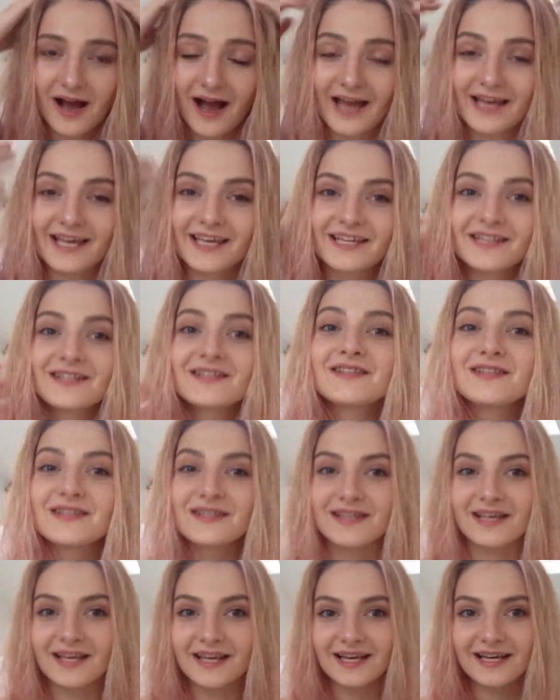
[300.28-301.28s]
I can
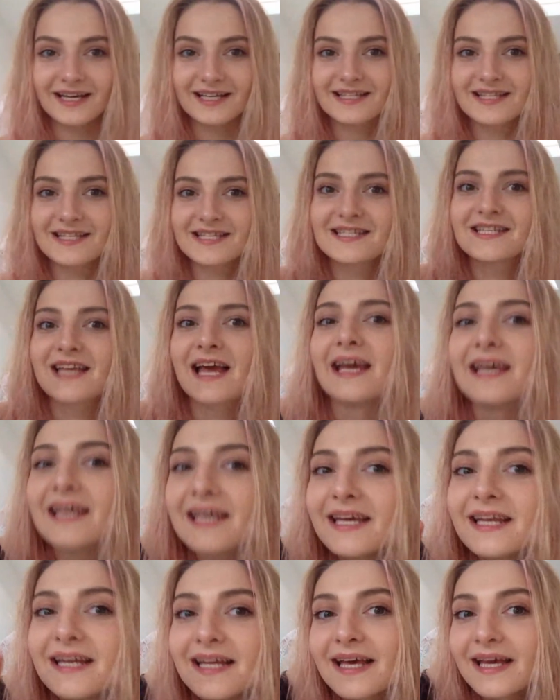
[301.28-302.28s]
see it's
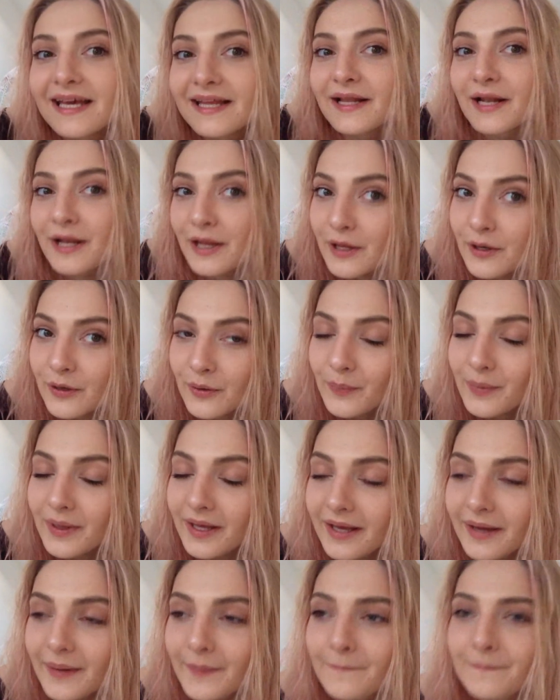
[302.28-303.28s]
taking it in a little
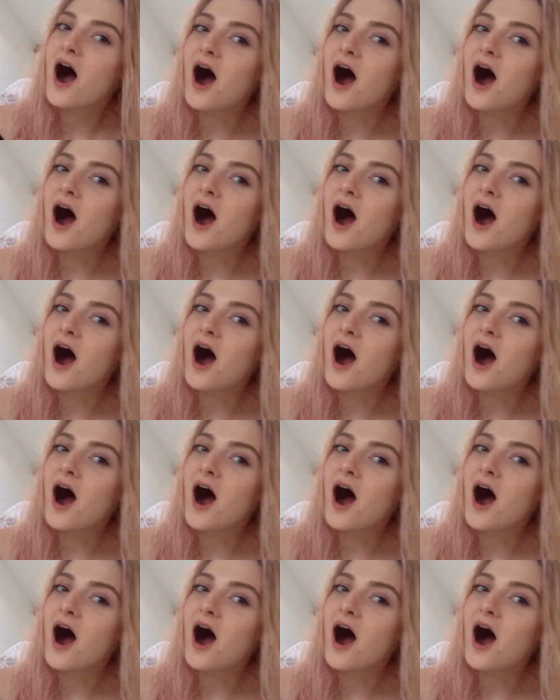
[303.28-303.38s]
bit.